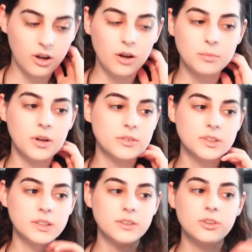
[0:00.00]
cop,
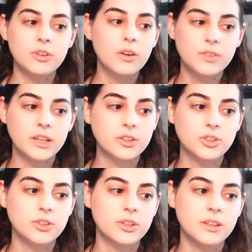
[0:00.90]
obviously love
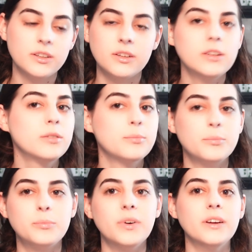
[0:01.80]
Angela,
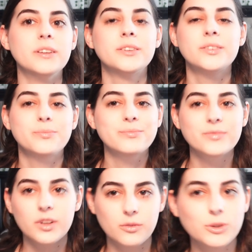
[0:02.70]
but
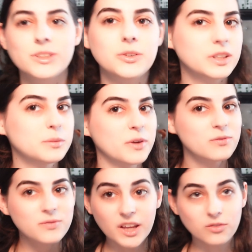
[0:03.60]
of course Lucy's my
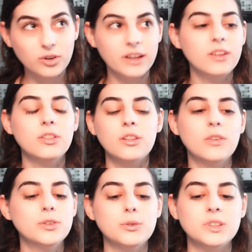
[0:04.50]
favorite.
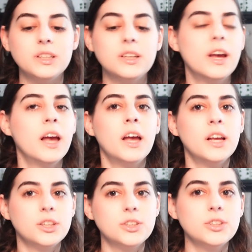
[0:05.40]
Love Lucy.
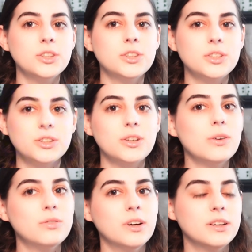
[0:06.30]
She's just
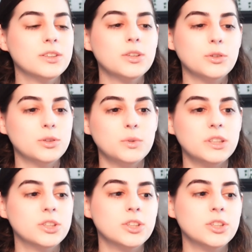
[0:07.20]
so fun, so sweet, and